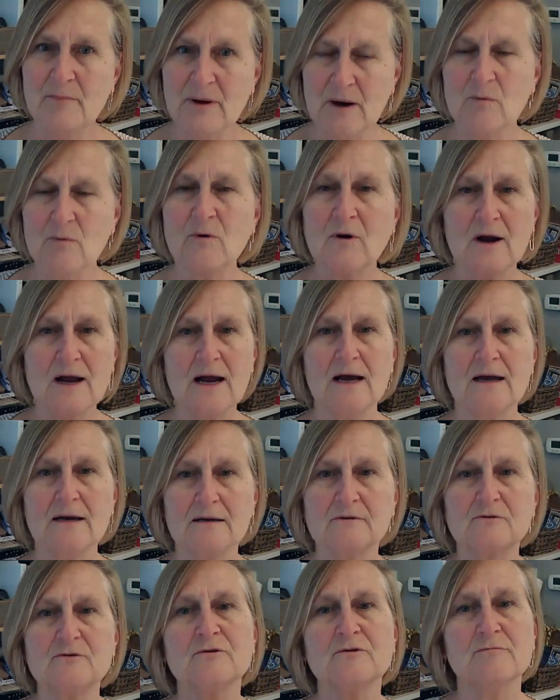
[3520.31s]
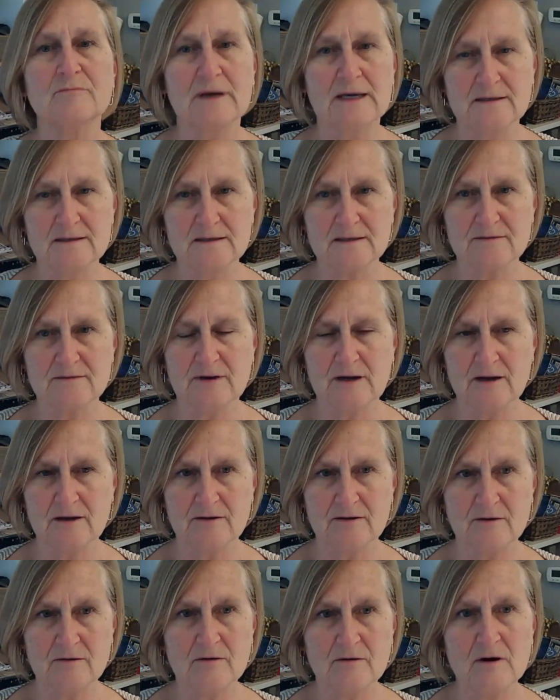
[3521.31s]
but were adding tremendous
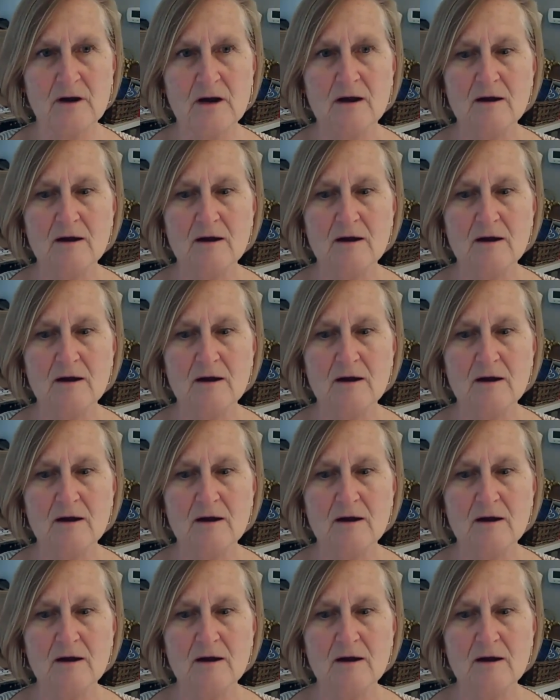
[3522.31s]
value.